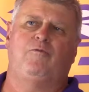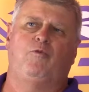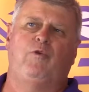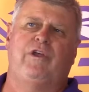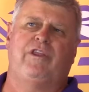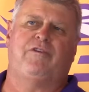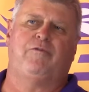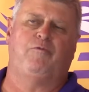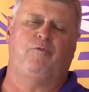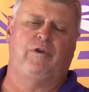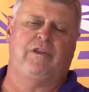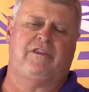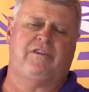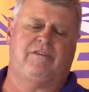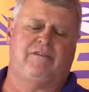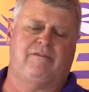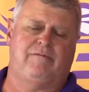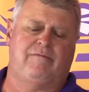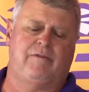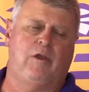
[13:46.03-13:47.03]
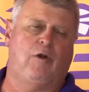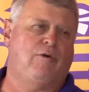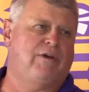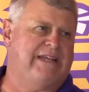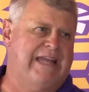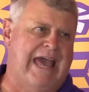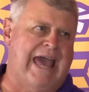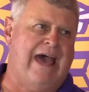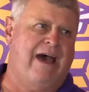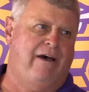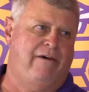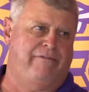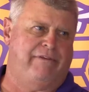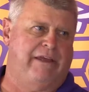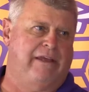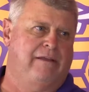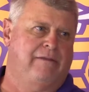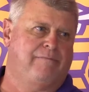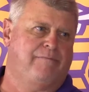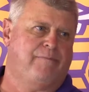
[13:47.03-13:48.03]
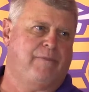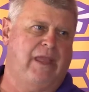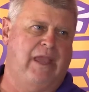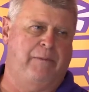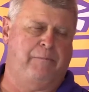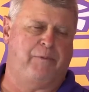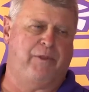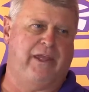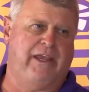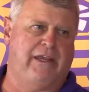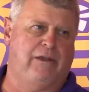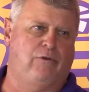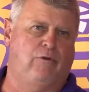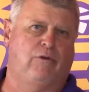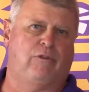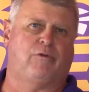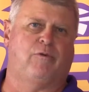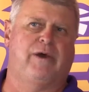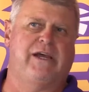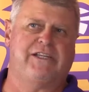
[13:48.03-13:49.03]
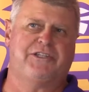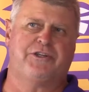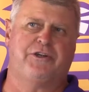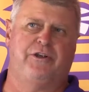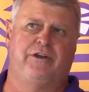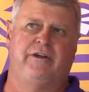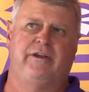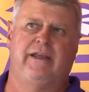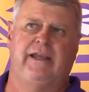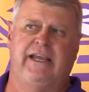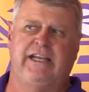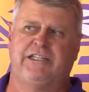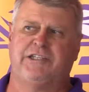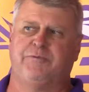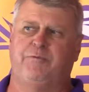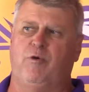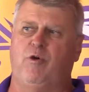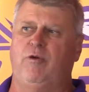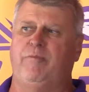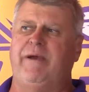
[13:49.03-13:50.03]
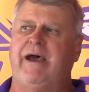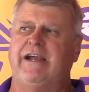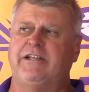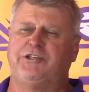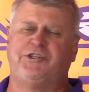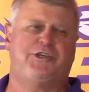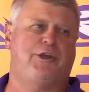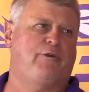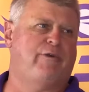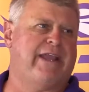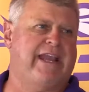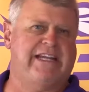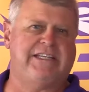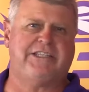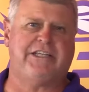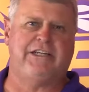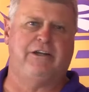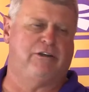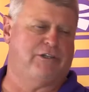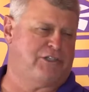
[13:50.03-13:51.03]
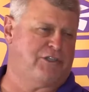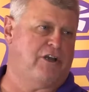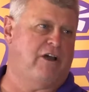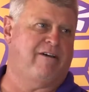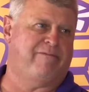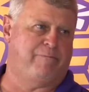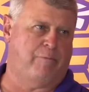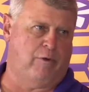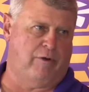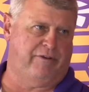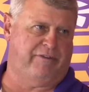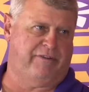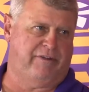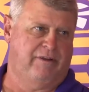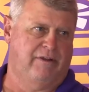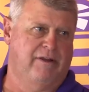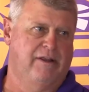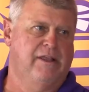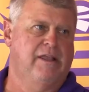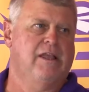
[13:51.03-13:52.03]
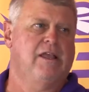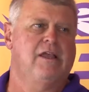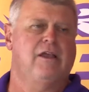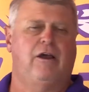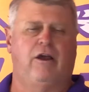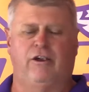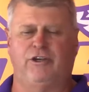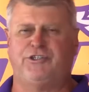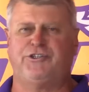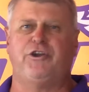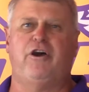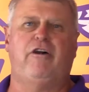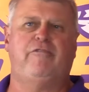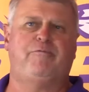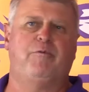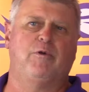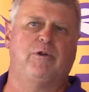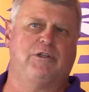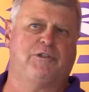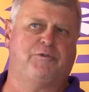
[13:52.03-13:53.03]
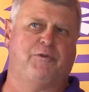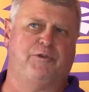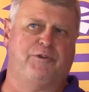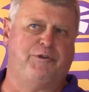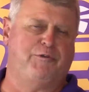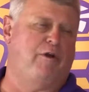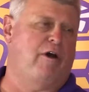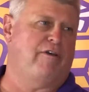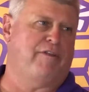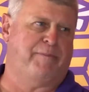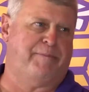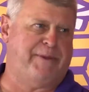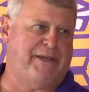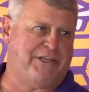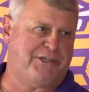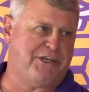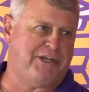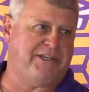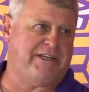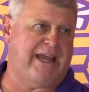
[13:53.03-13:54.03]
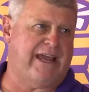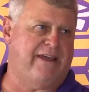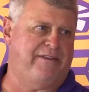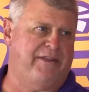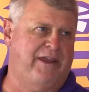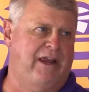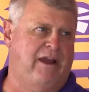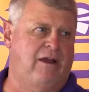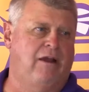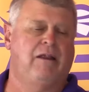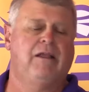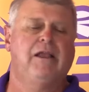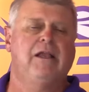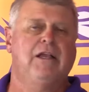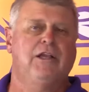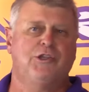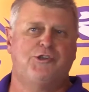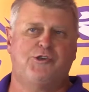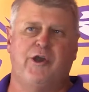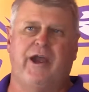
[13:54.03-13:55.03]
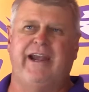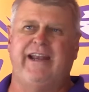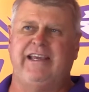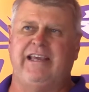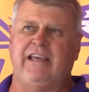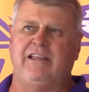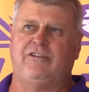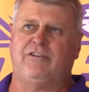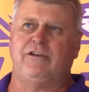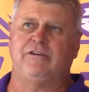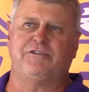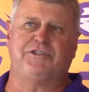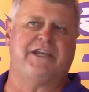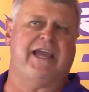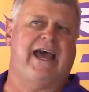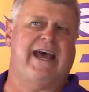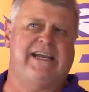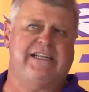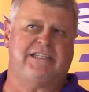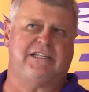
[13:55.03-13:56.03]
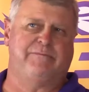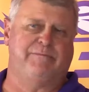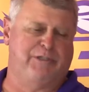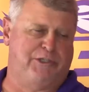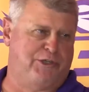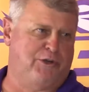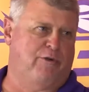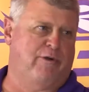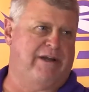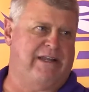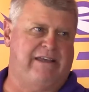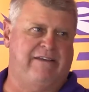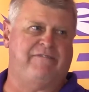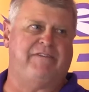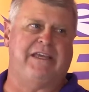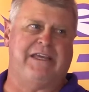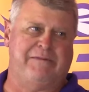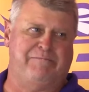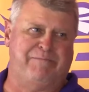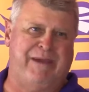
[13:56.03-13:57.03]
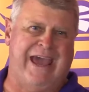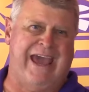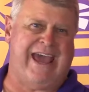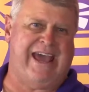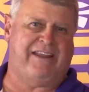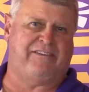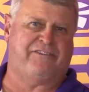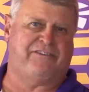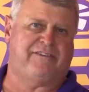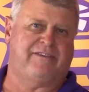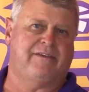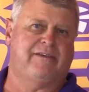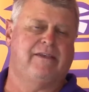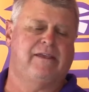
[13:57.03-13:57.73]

with going to Alva and playing Northwestern, it's more about showcasing our sophomores. Our sophomores will do all the pitching down there, try to get those guys the majority of the at-bats